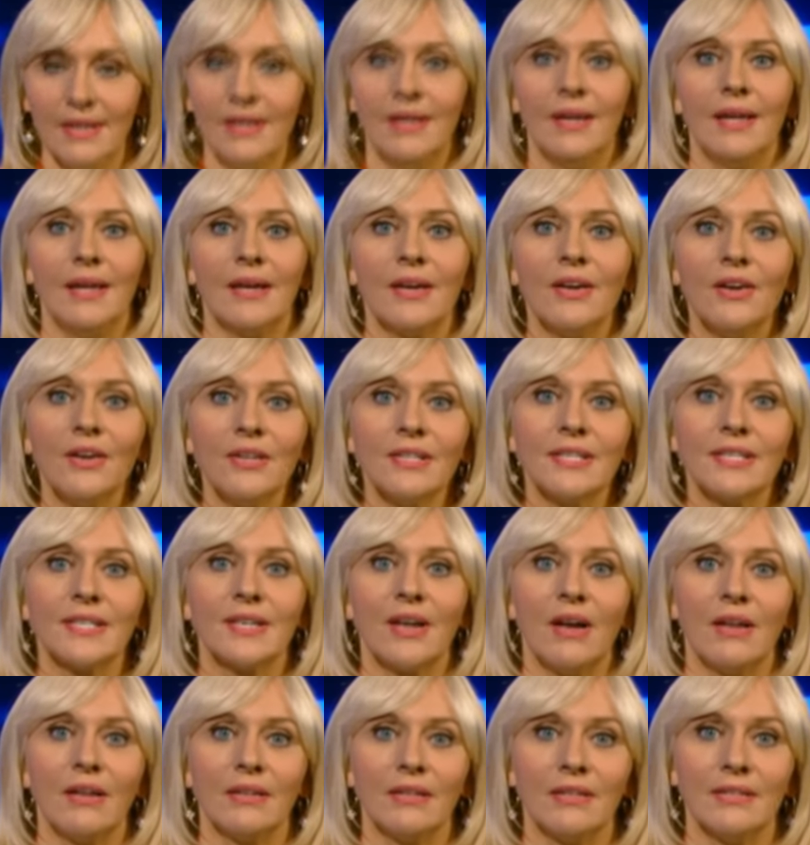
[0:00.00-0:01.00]
Like us,
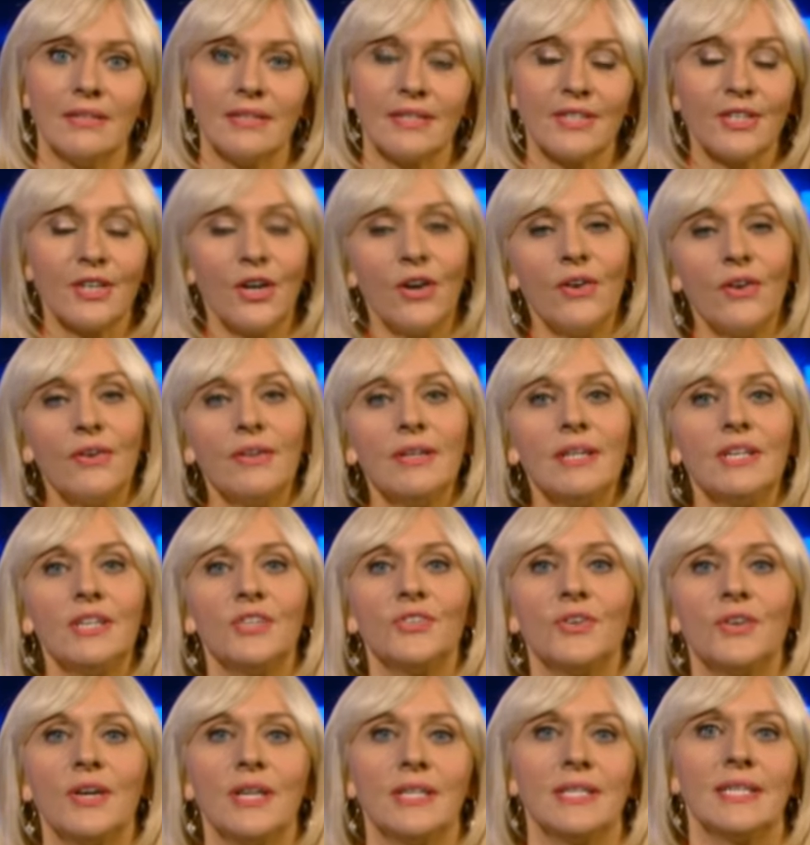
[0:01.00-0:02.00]
Scotland is currently
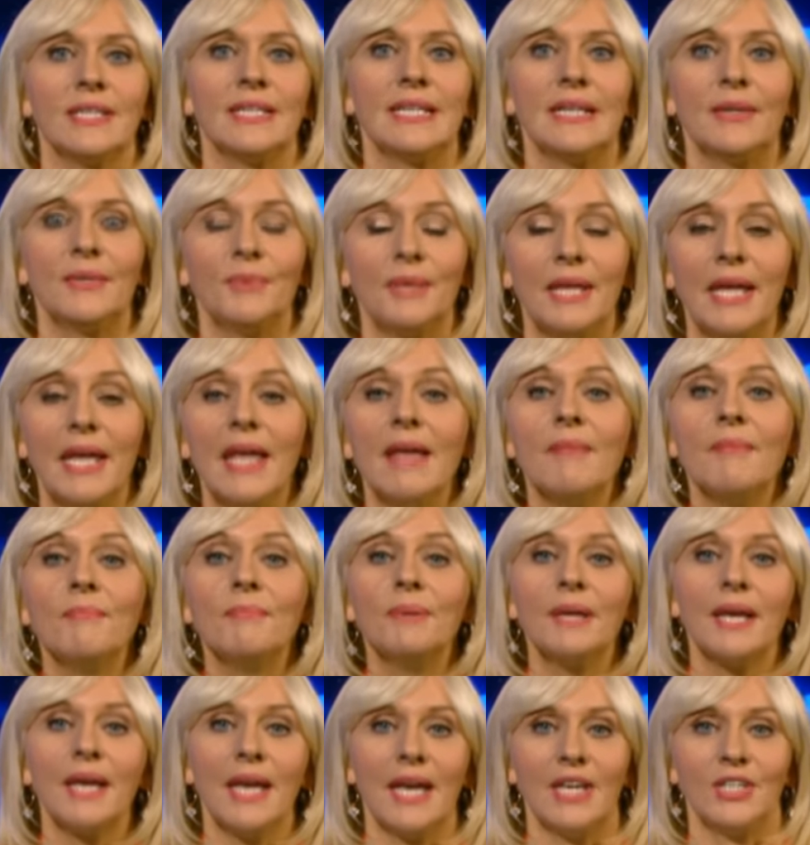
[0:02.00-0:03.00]
trying to deal with the
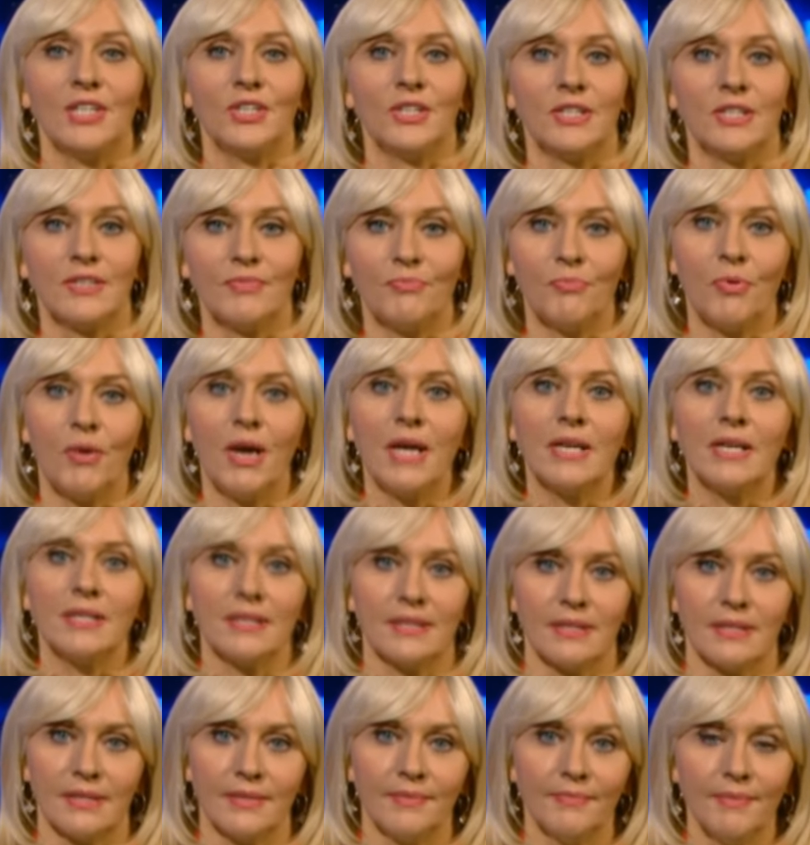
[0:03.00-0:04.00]
implications of
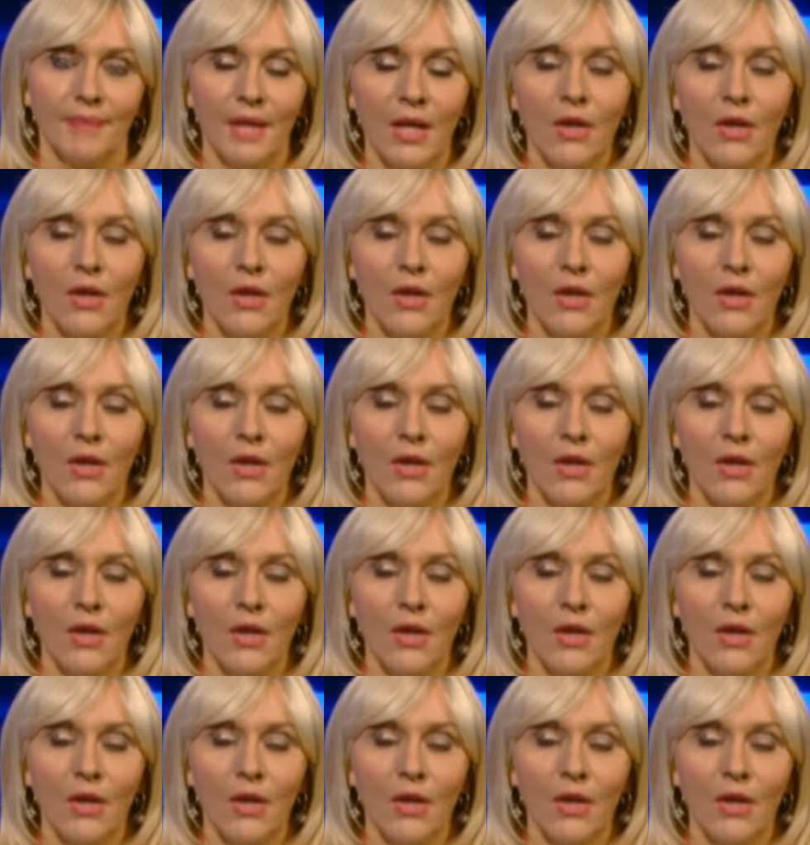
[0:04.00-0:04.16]
Brexit.